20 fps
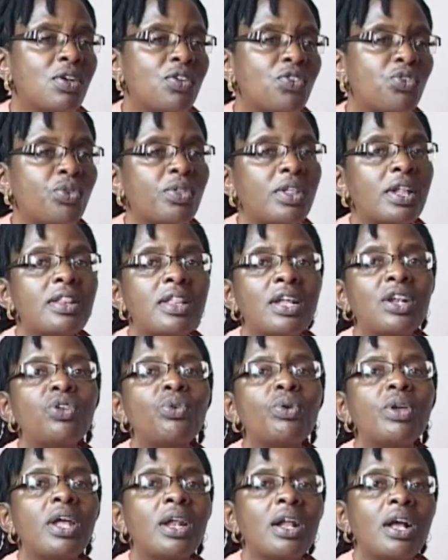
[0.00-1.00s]
so that then
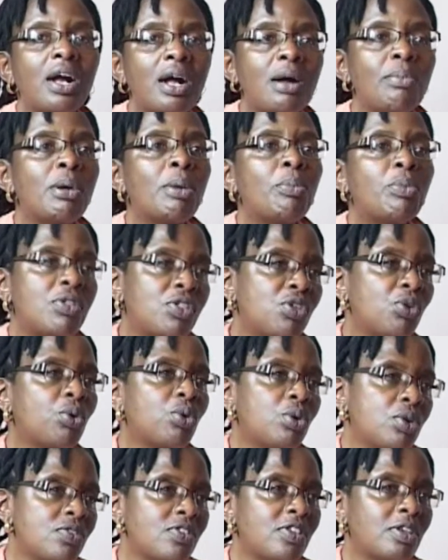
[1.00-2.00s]
you can come up with your
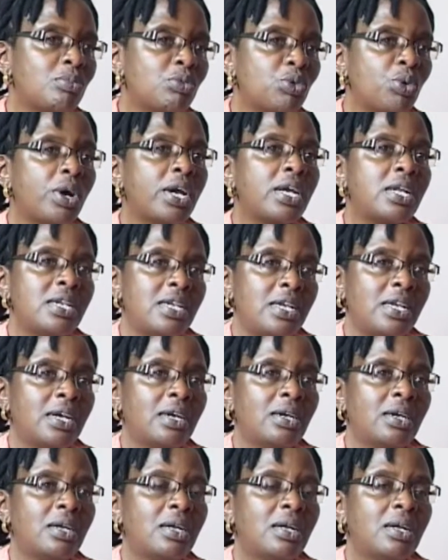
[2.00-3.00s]
concept or idea.